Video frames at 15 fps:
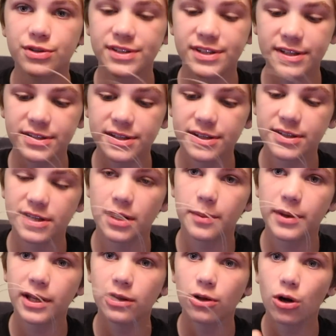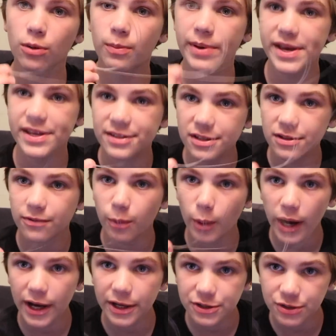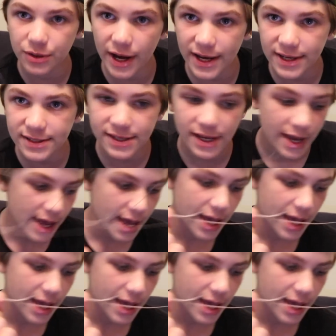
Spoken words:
60 centimeter long pieces of wire trace,